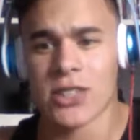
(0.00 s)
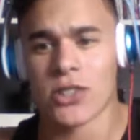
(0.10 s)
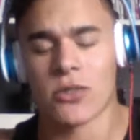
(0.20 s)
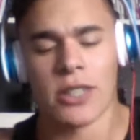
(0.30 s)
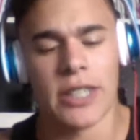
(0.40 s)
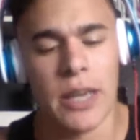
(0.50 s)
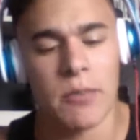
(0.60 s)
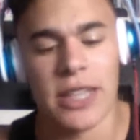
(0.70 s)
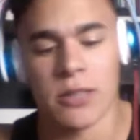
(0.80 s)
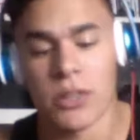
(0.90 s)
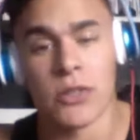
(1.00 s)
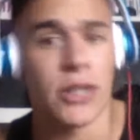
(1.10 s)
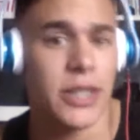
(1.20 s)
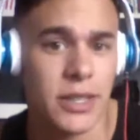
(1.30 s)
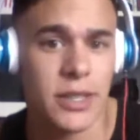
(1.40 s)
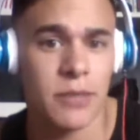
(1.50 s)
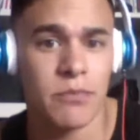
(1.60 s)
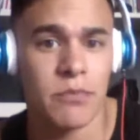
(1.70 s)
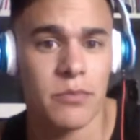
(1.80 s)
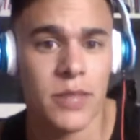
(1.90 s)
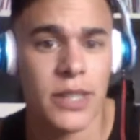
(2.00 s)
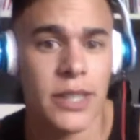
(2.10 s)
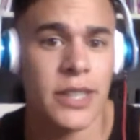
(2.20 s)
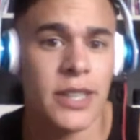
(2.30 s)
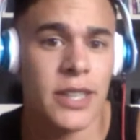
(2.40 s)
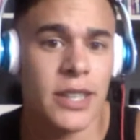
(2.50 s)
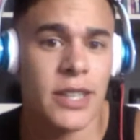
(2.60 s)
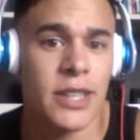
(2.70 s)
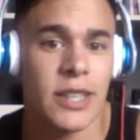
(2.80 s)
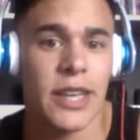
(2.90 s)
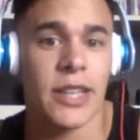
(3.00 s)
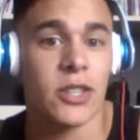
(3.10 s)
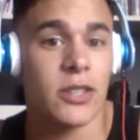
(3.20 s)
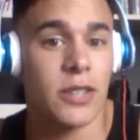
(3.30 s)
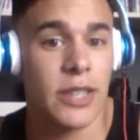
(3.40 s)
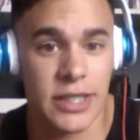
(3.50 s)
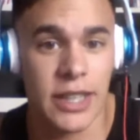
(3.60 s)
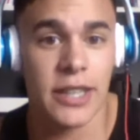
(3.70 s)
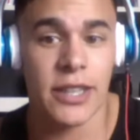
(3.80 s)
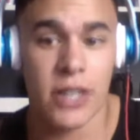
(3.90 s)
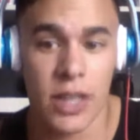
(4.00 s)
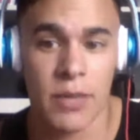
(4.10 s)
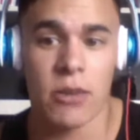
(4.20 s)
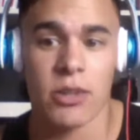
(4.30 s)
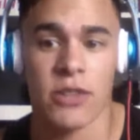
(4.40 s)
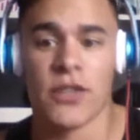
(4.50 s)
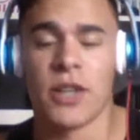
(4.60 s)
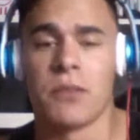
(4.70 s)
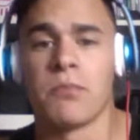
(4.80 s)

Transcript: Creed game hasn't been released. And instead, they're coming out with a film.